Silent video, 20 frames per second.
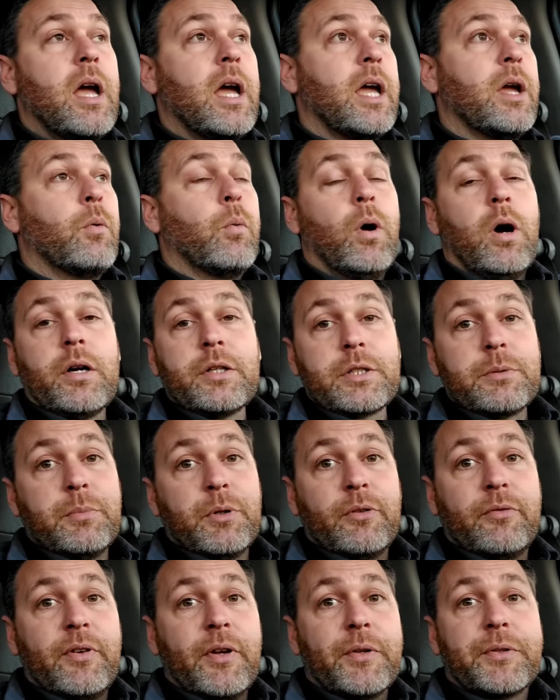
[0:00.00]
A
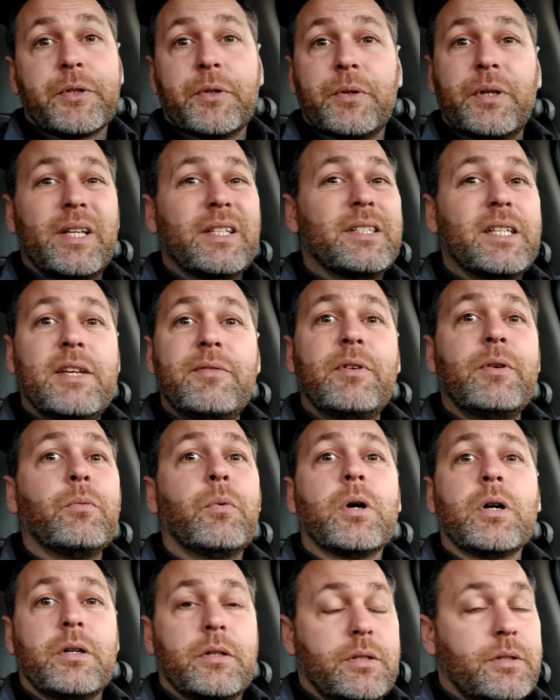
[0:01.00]
washable filter is even
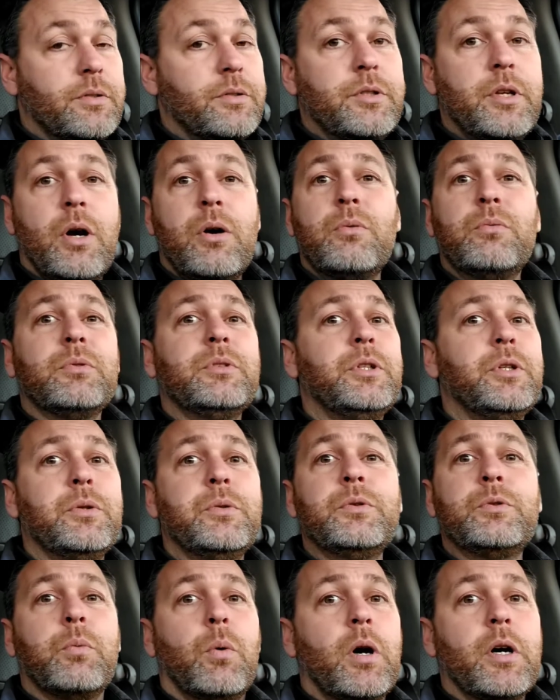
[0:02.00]
worse. Don't
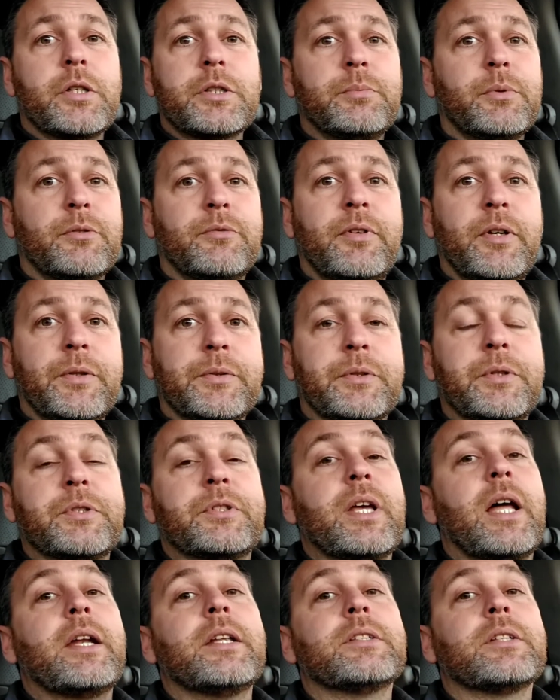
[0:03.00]
use washable
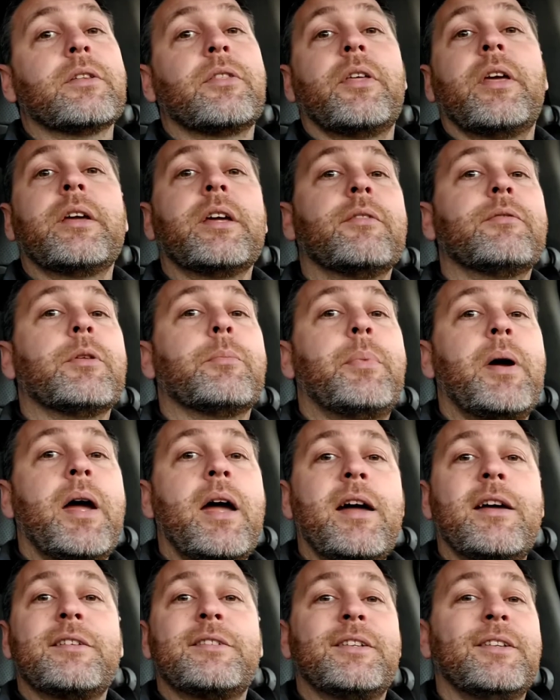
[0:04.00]
filters. That is a thing of the
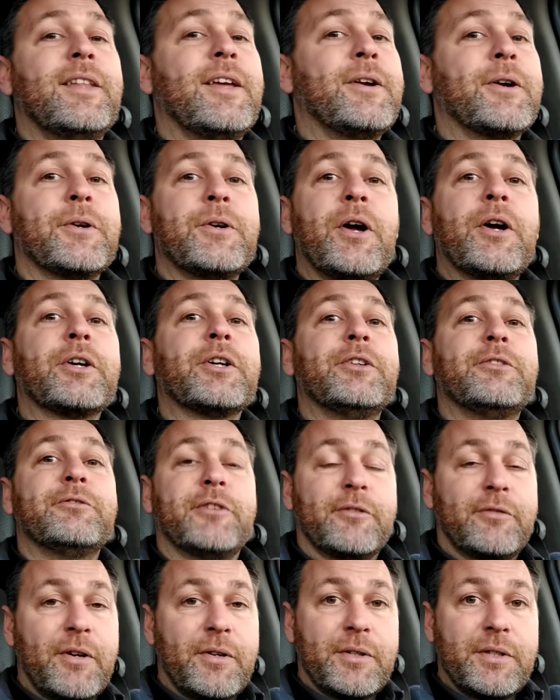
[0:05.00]
past and they are not good
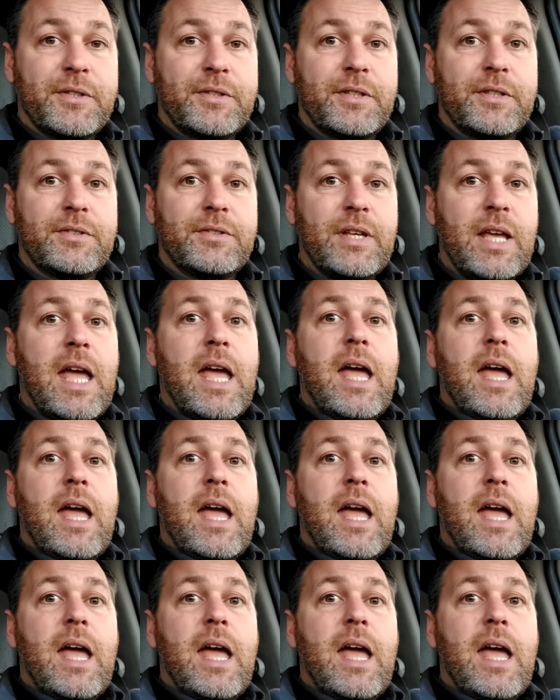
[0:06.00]
for furnaces.